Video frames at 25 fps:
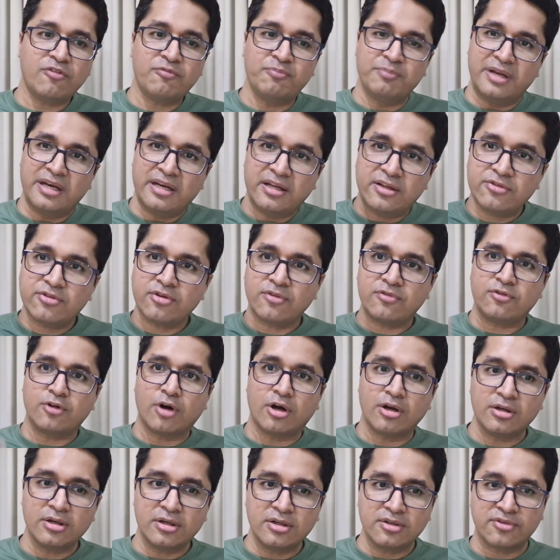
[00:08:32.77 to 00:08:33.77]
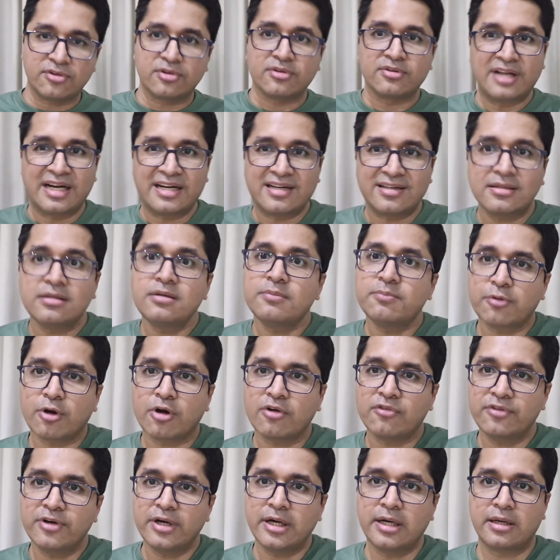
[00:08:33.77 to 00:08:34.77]
of millions of dollars that is in
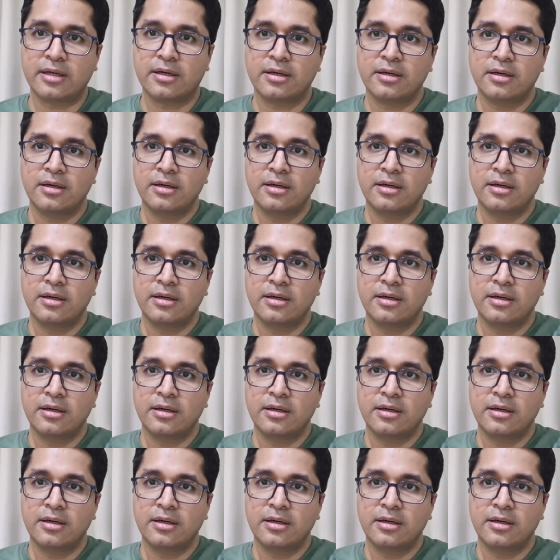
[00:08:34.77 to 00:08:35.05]
profit